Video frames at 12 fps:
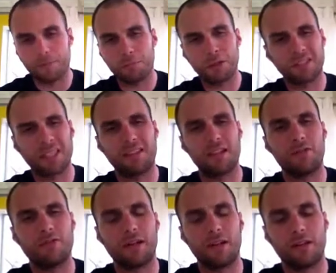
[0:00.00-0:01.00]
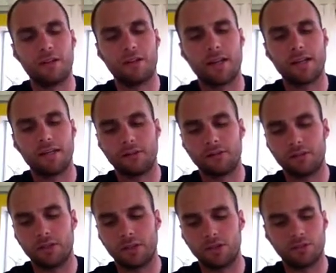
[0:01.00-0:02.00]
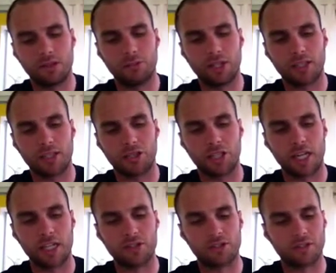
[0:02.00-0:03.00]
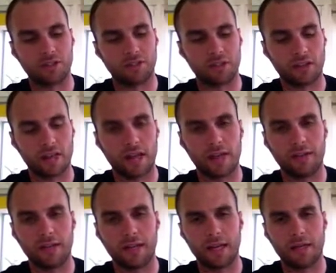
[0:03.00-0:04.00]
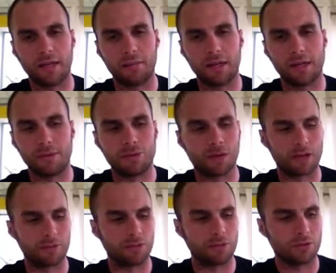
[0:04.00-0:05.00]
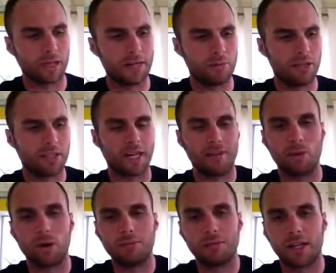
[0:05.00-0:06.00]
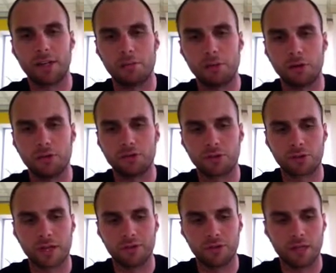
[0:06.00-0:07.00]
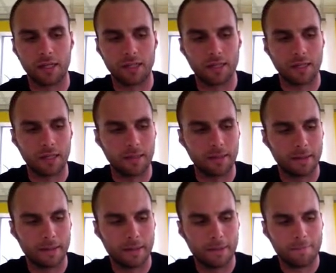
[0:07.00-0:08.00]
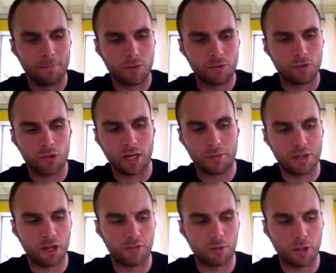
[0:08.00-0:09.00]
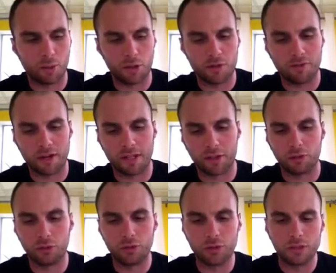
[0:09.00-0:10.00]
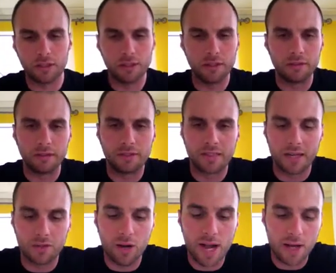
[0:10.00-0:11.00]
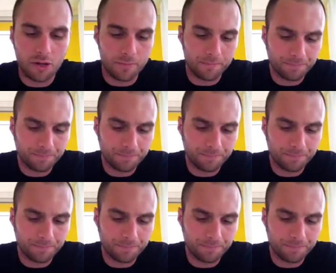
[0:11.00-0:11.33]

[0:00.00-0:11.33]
Plus anything you find on the internet is, subject to change and stuff like that, and it might not be credible. Anybody can have a website or post or whatever, and so you got to be careful that what you find on Google is not trash.